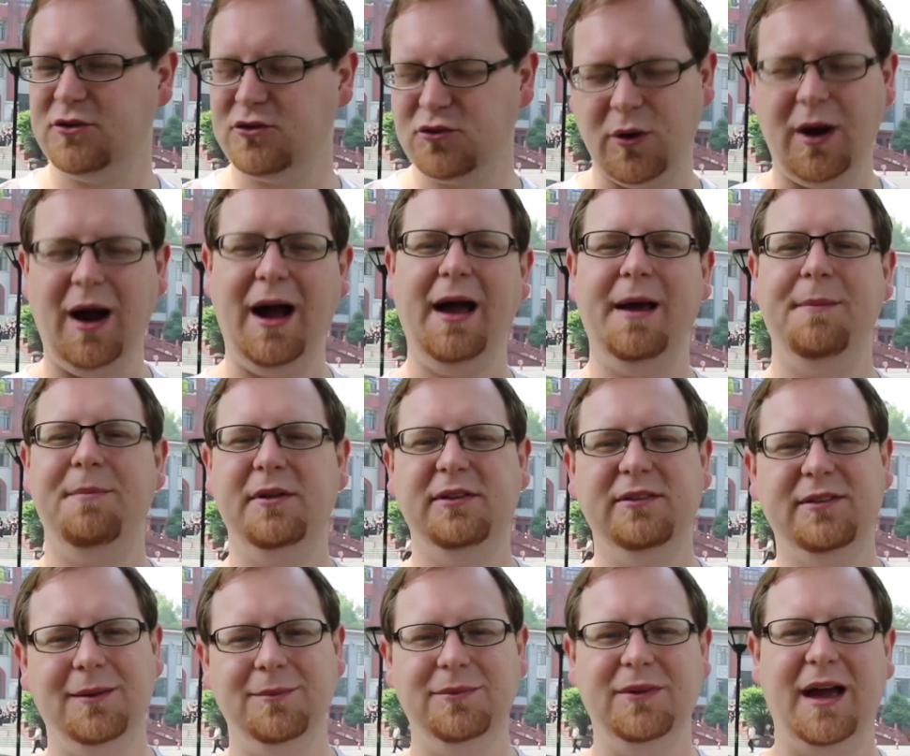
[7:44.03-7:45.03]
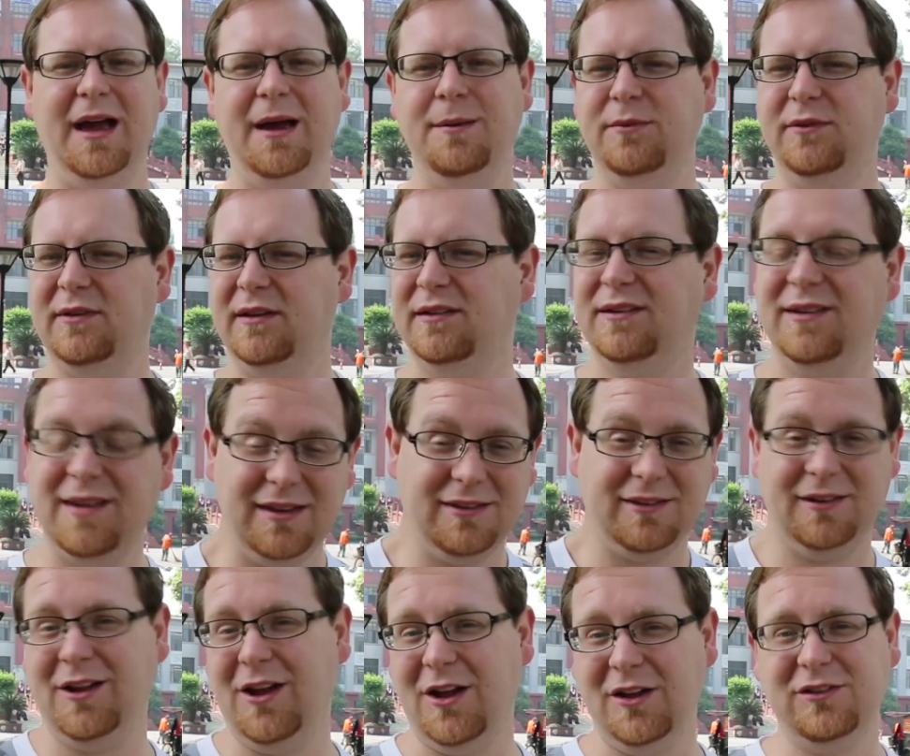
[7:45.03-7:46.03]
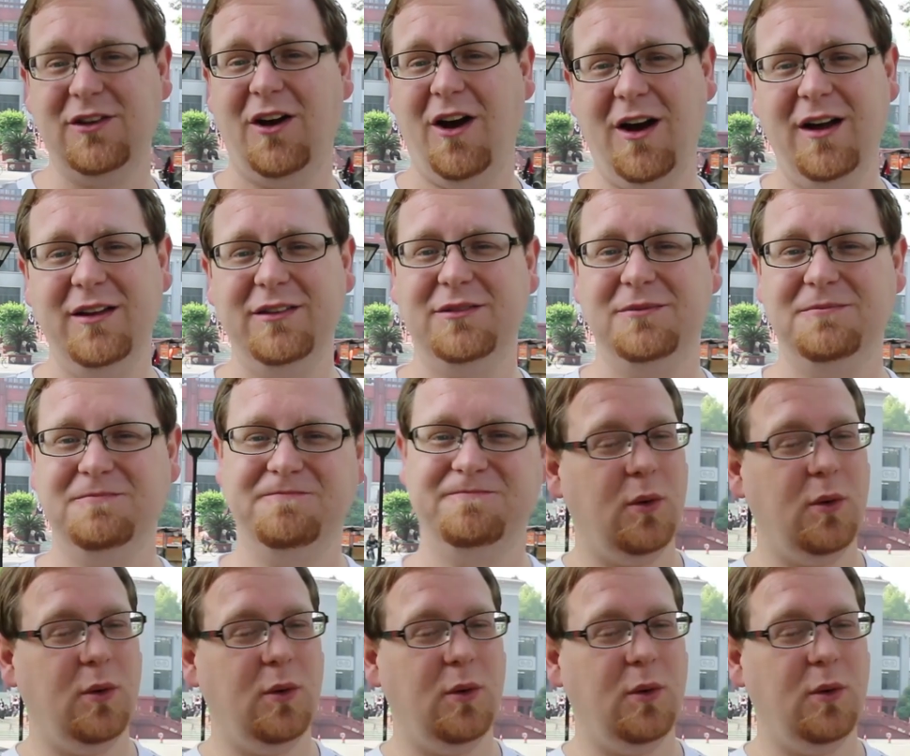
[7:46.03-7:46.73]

You try, but sometimes it's a lost cause.